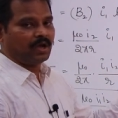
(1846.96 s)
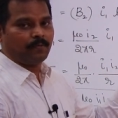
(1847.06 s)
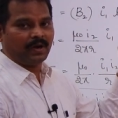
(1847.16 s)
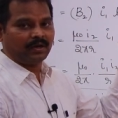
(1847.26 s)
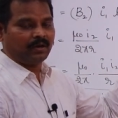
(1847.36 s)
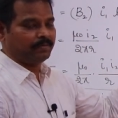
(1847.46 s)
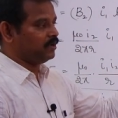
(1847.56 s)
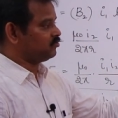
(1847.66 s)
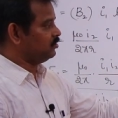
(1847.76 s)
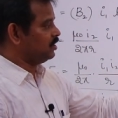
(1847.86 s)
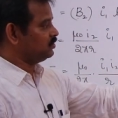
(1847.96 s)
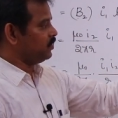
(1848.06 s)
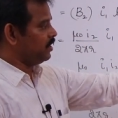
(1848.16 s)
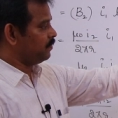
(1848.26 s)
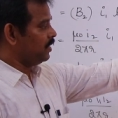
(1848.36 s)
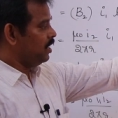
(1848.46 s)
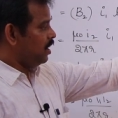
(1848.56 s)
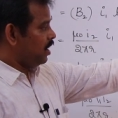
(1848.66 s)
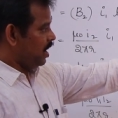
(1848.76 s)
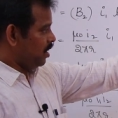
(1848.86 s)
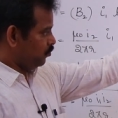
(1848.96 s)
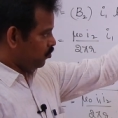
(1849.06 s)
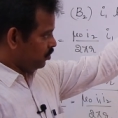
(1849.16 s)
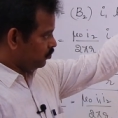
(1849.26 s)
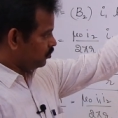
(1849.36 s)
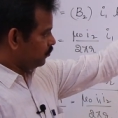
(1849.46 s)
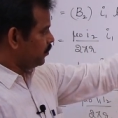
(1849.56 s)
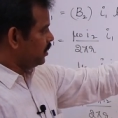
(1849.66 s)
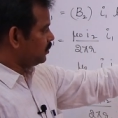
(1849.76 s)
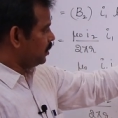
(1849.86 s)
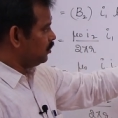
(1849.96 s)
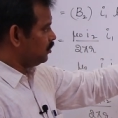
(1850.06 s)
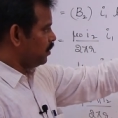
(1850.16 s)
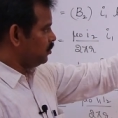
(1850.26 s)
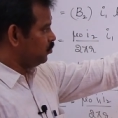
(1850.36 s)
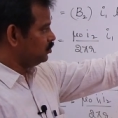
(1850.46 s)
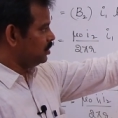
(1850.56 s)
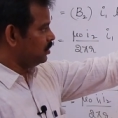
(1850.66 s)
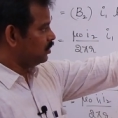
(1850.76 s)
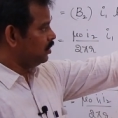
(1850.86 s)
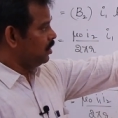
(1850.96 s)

of electrification that's why I am going to define current by using